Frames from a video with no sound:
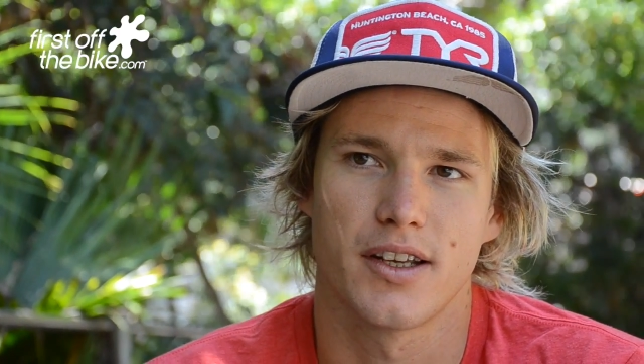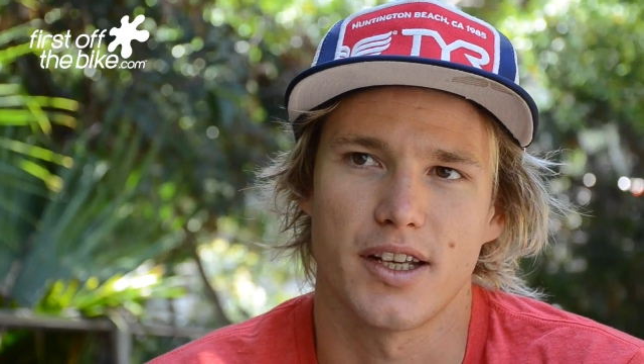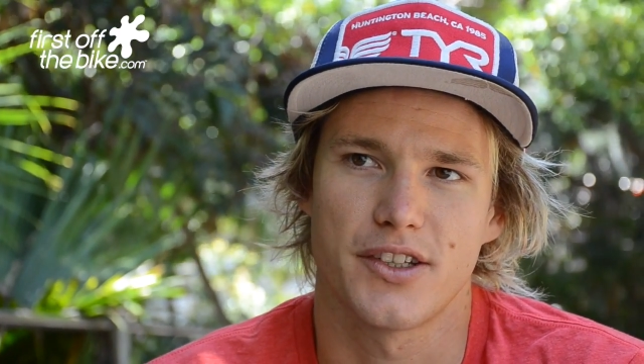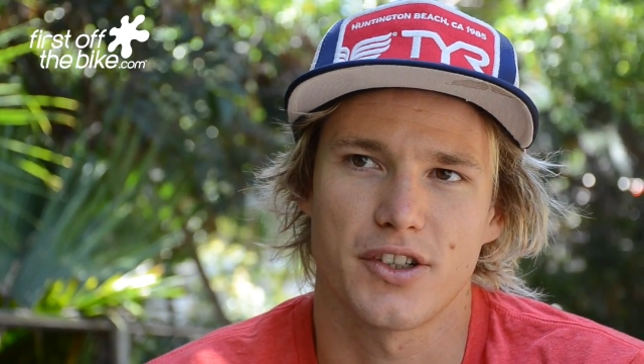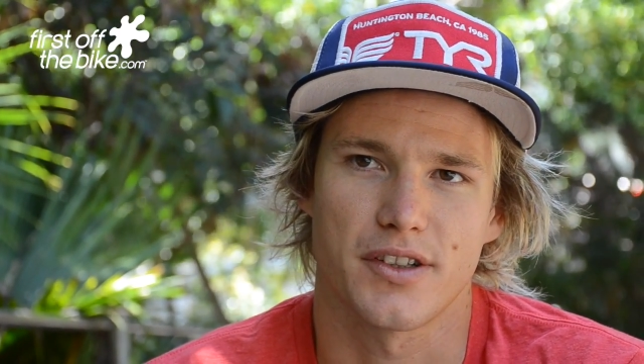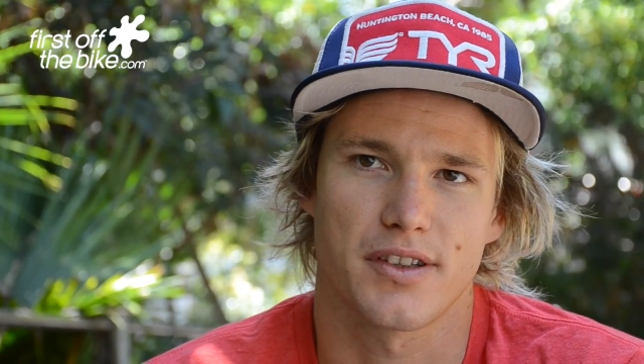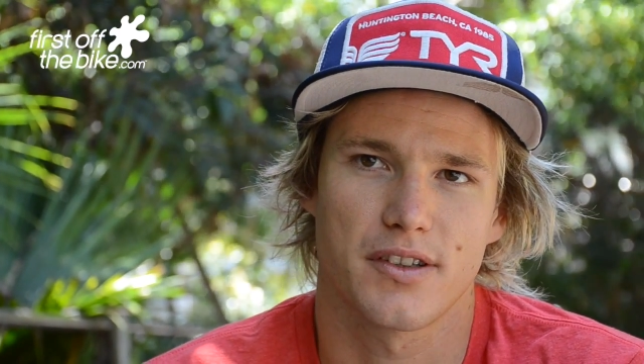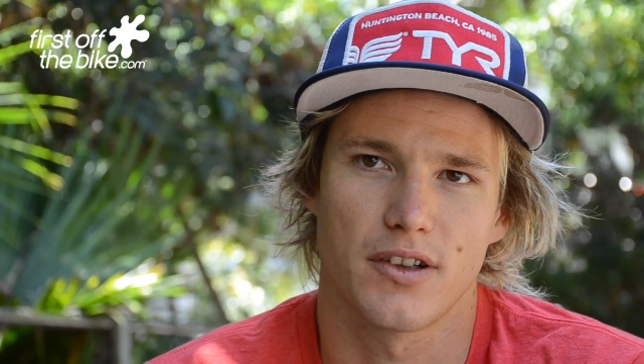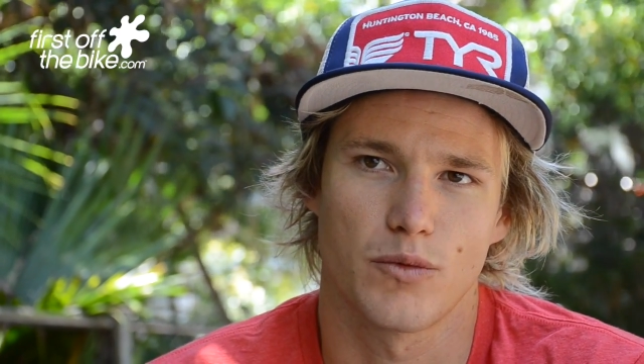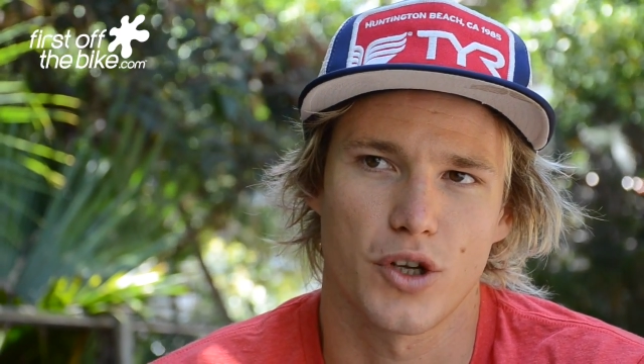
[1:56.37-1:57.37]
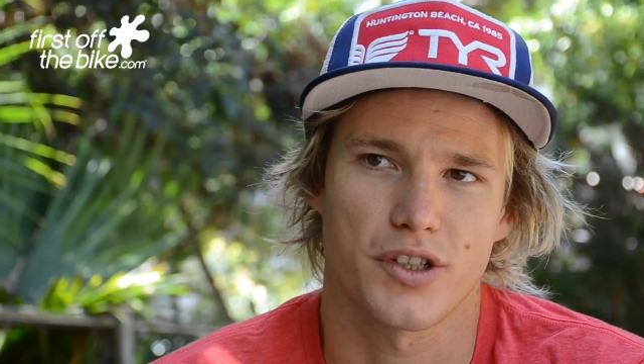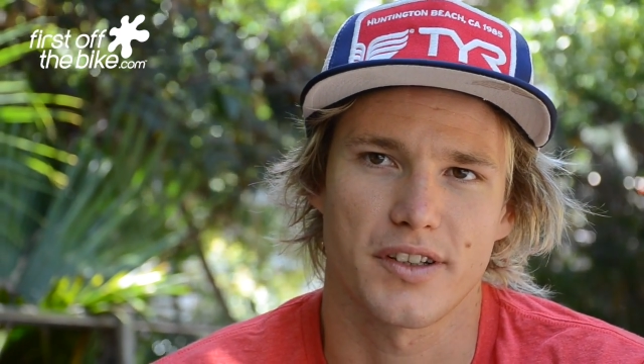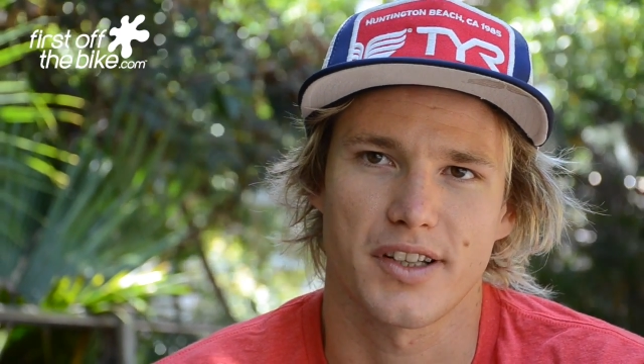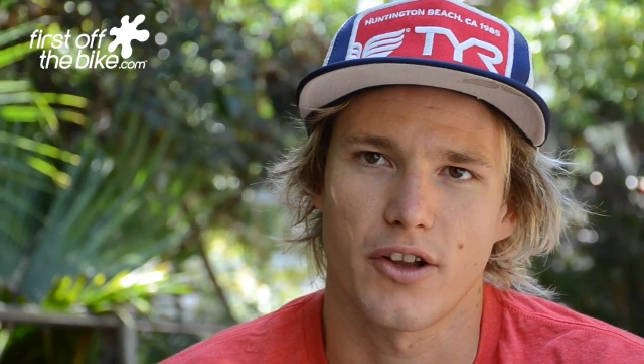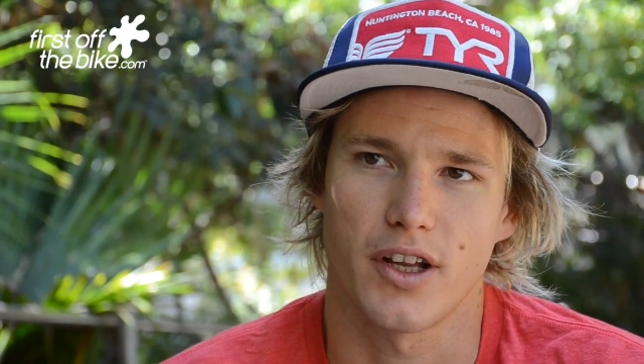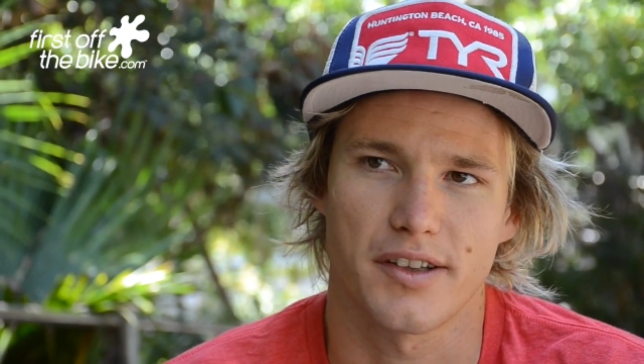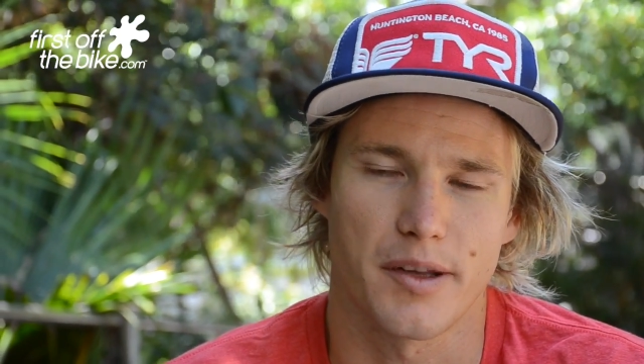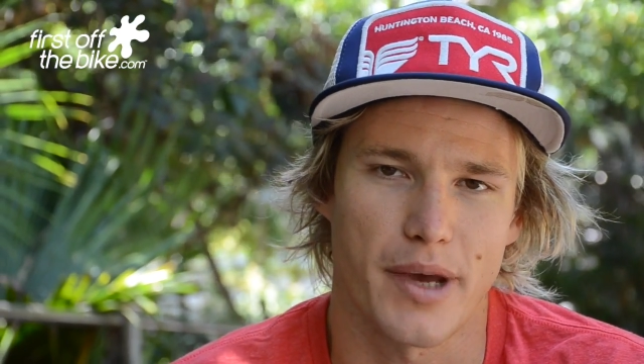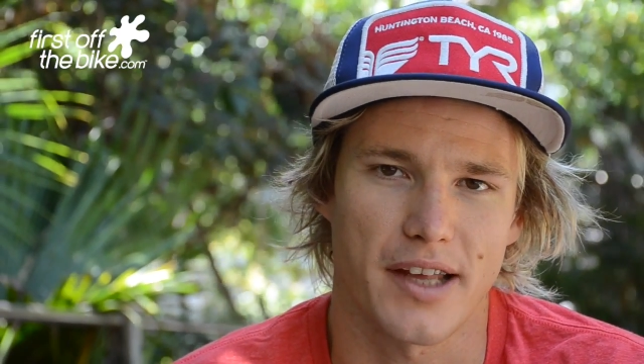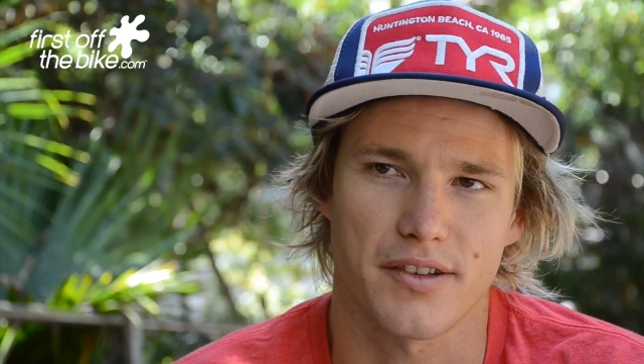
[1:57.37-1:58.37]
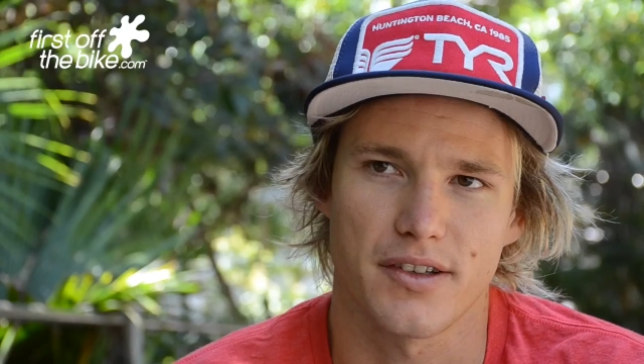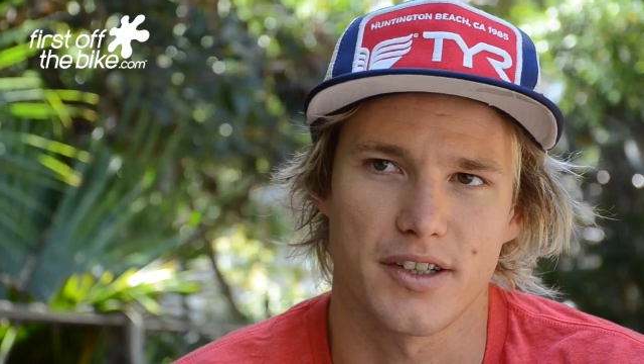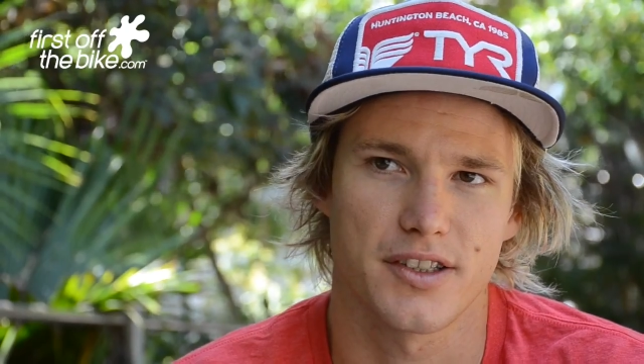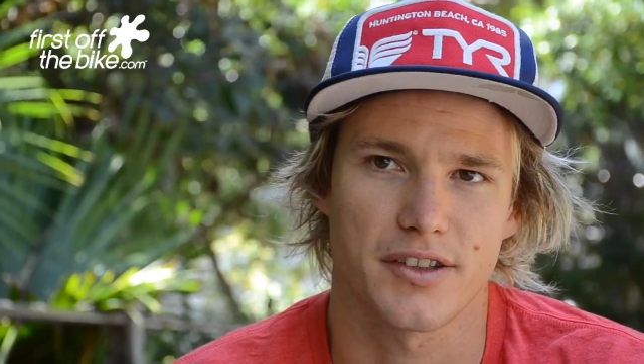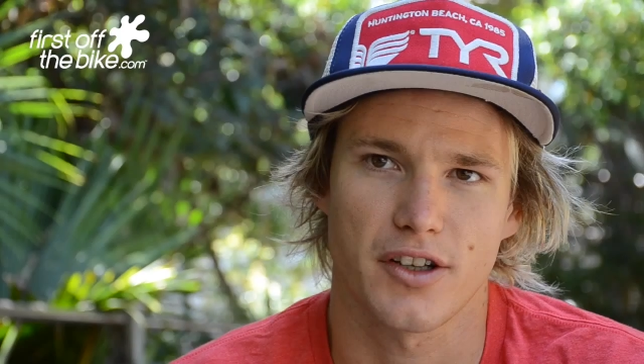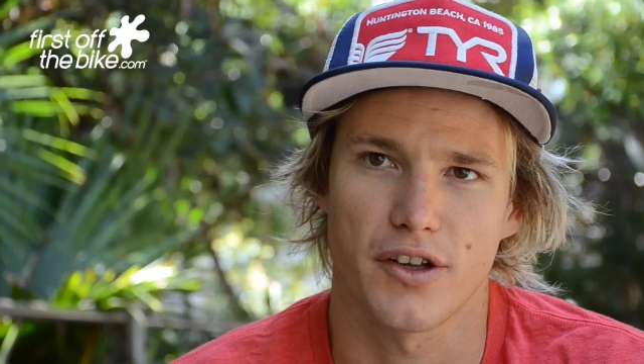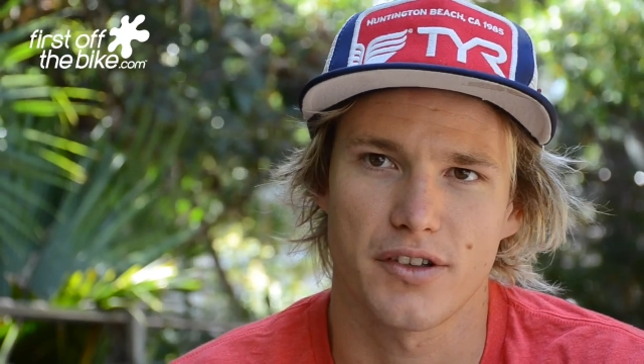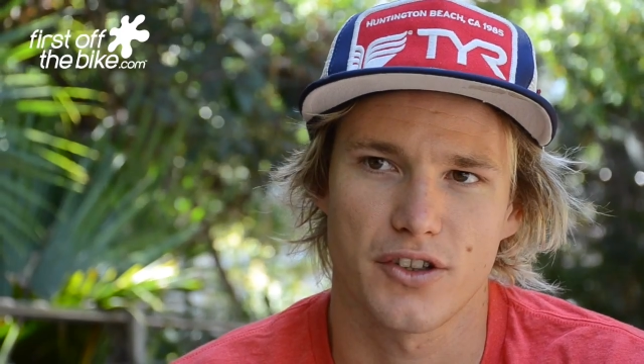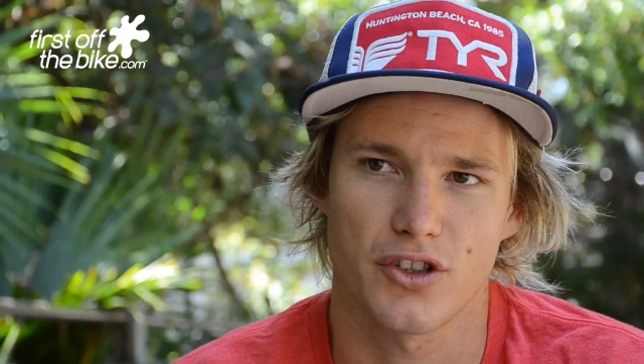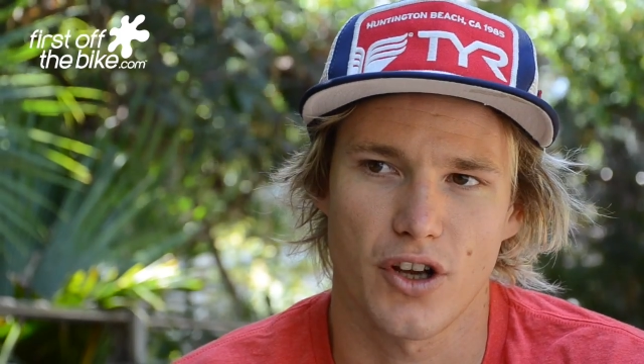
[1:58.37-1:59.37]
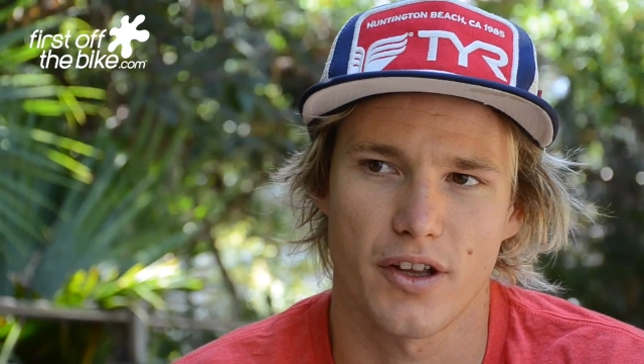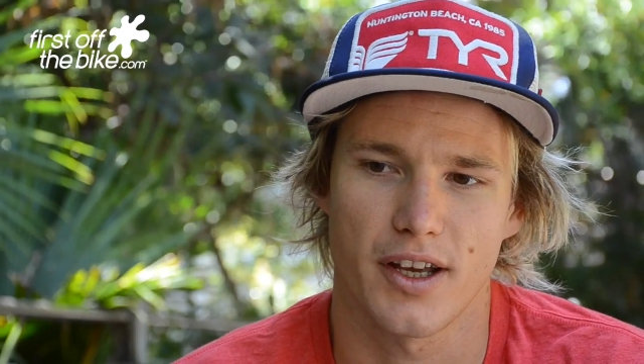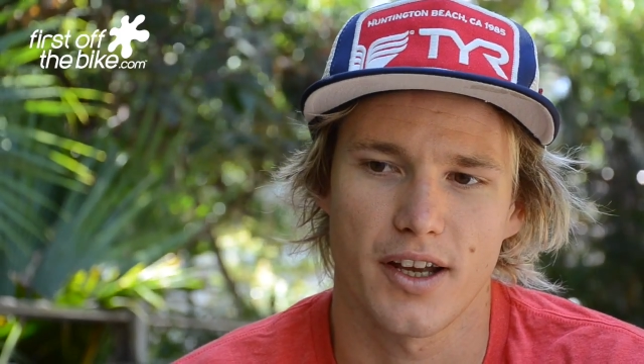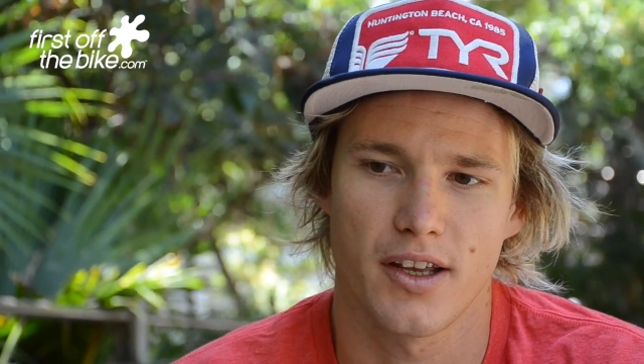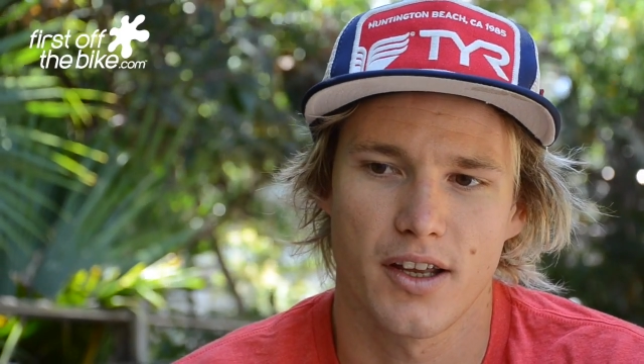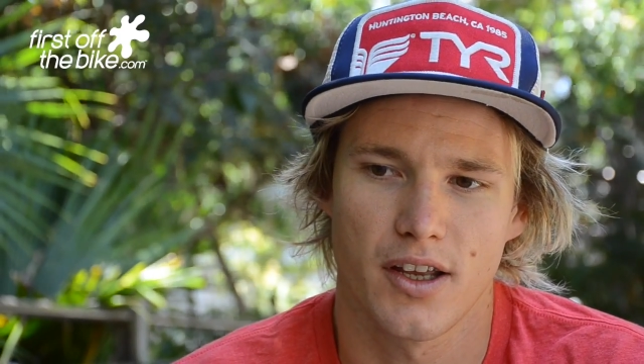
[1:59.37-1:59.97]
It just, watching someone like Sebastian, it just goes to show that